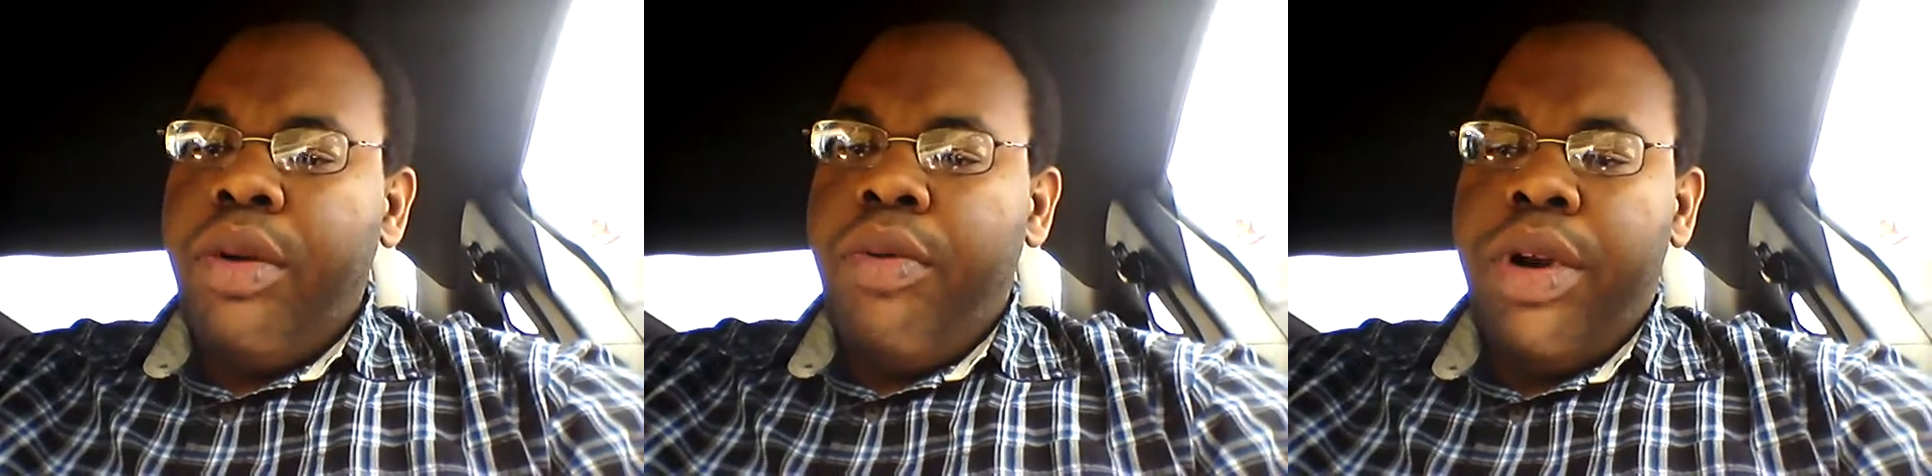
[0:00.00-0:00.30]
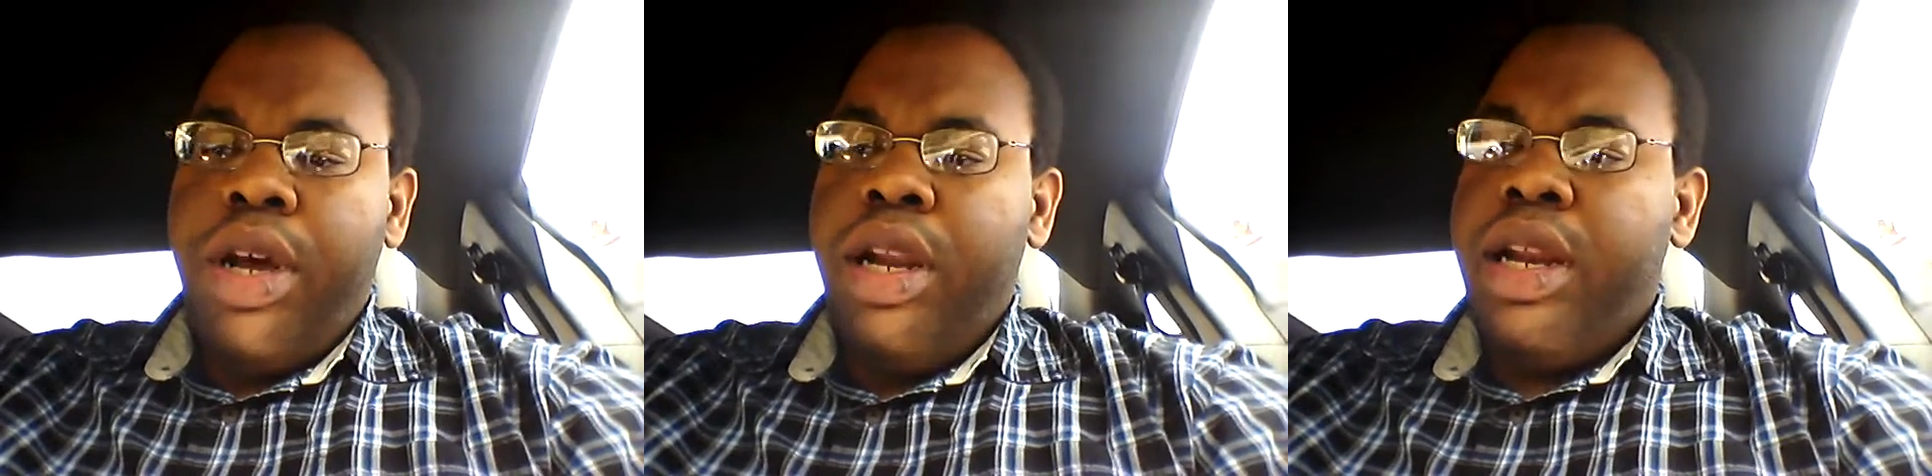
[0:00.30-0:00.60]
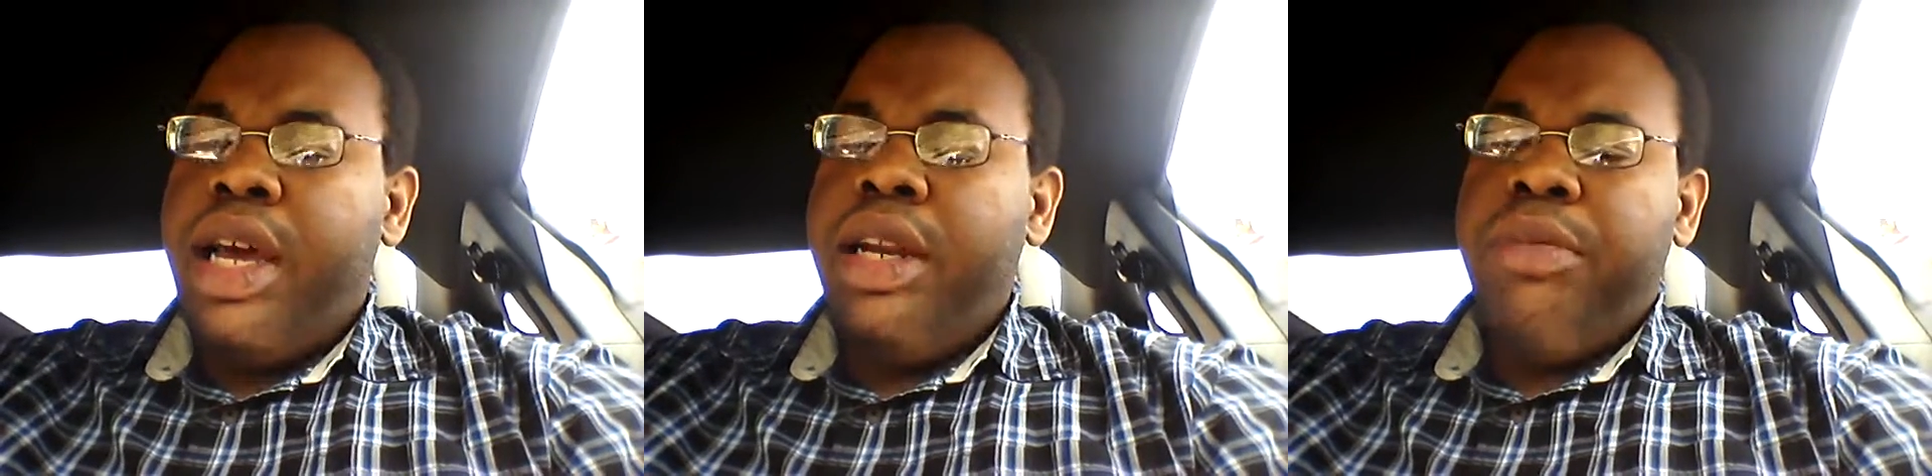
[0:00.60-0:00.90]
with all of
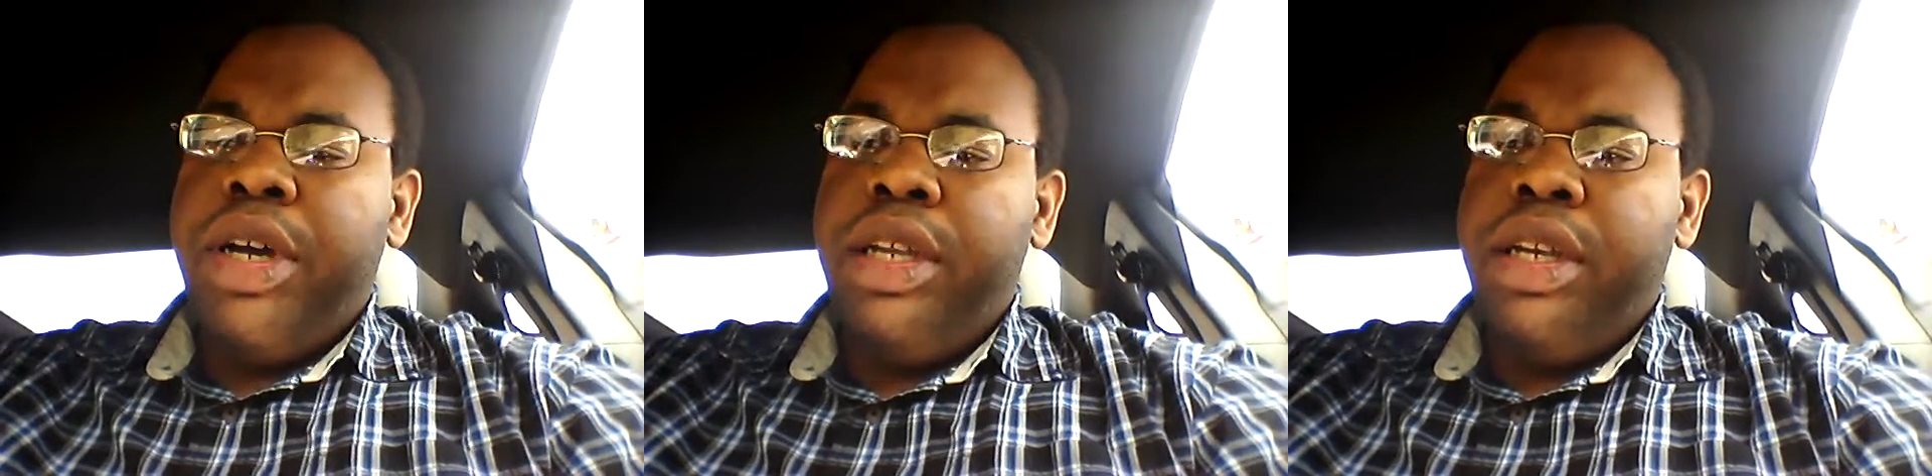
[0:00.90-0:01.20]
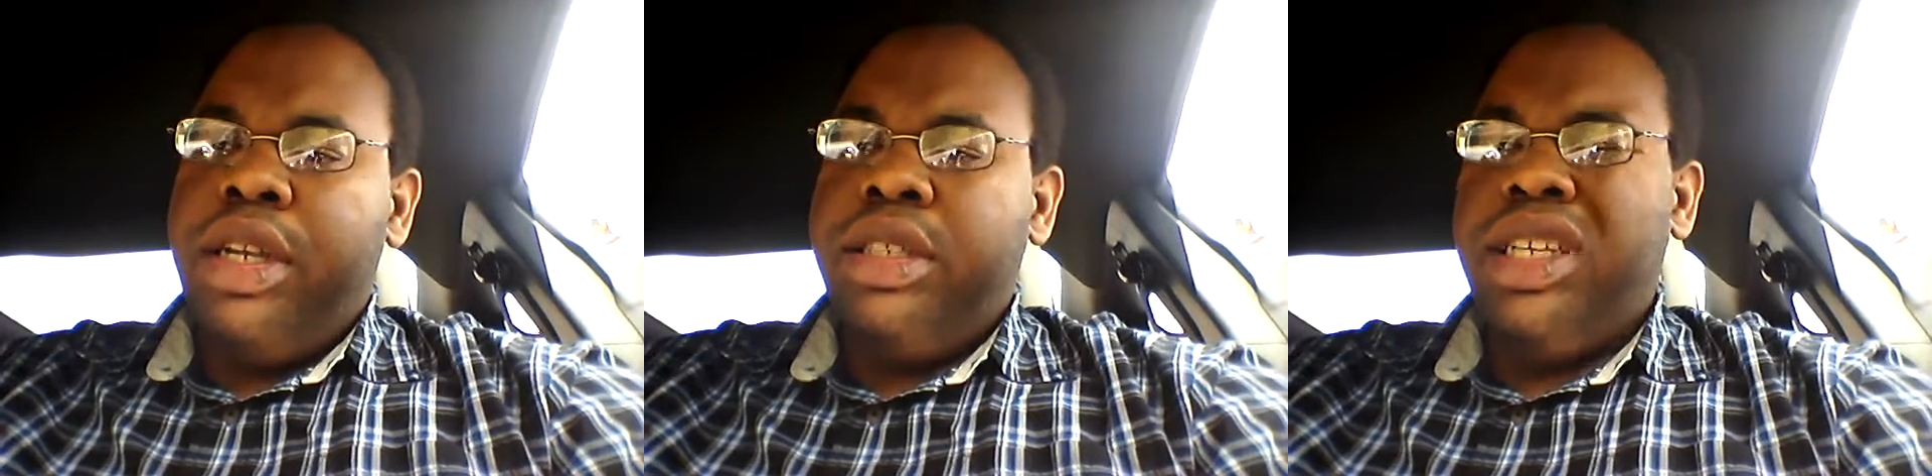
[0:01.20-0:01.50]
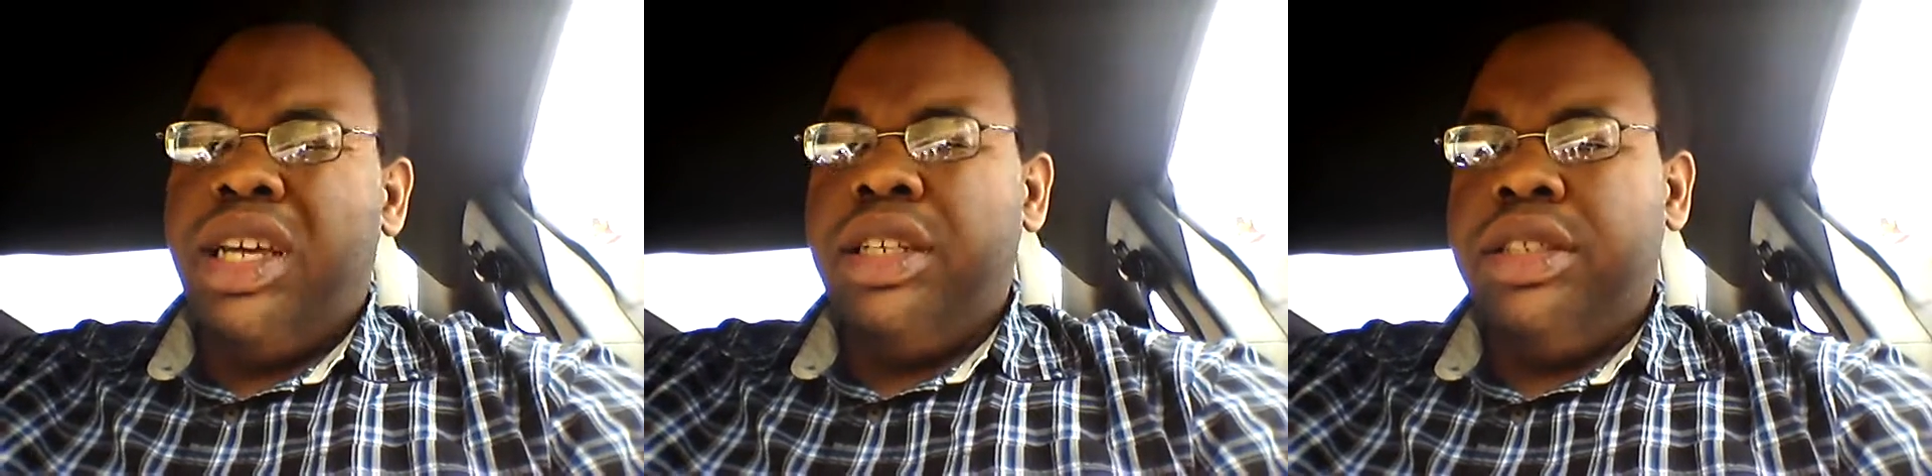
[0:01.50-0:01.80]
that in mind, I
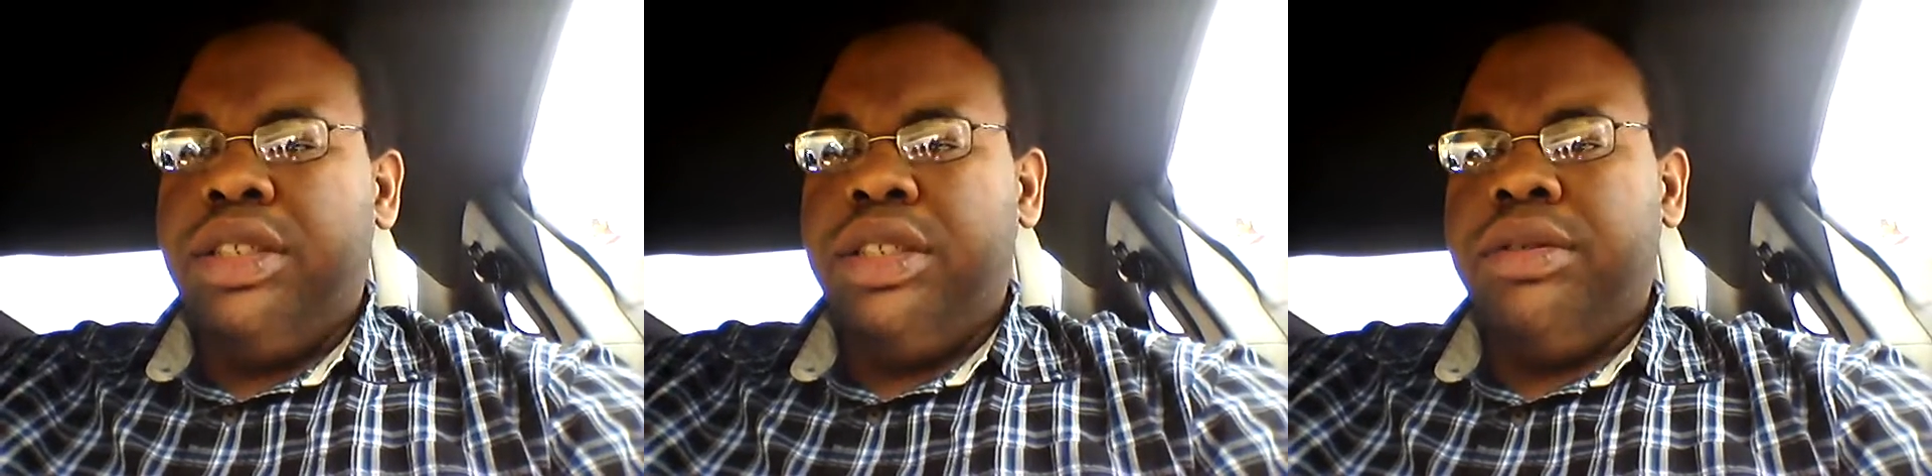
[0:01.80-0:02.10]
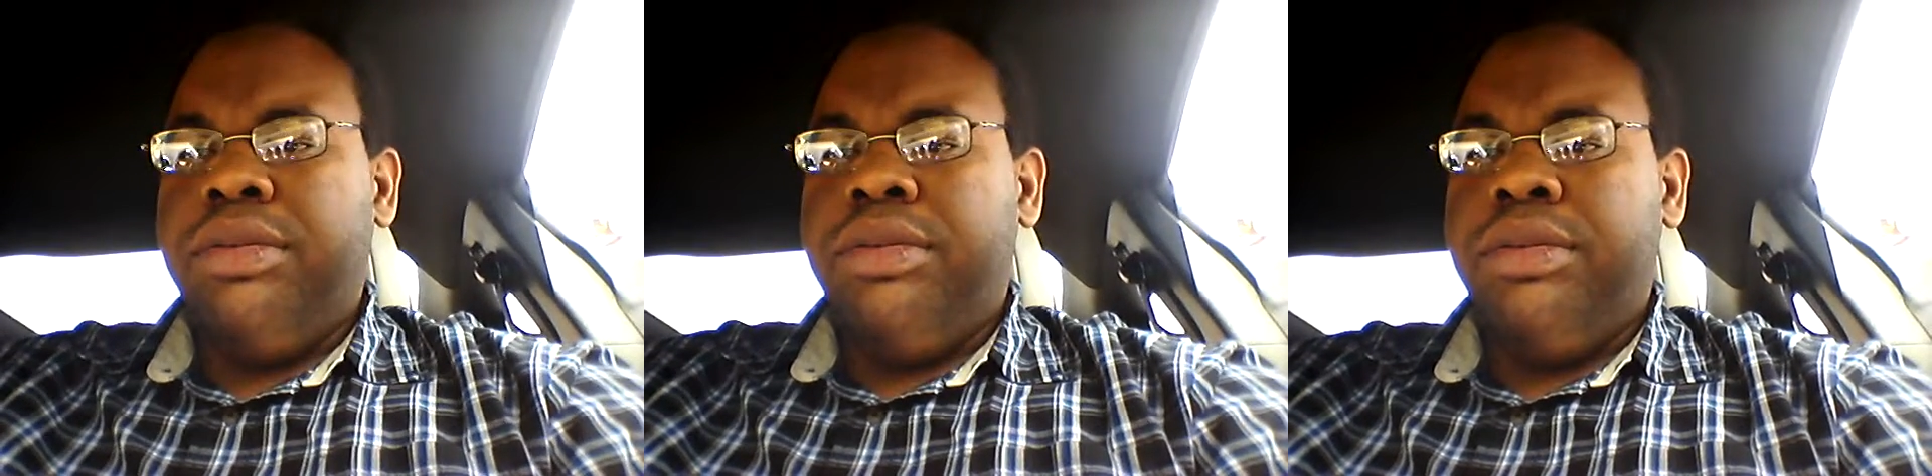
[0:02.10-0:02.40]
decided to,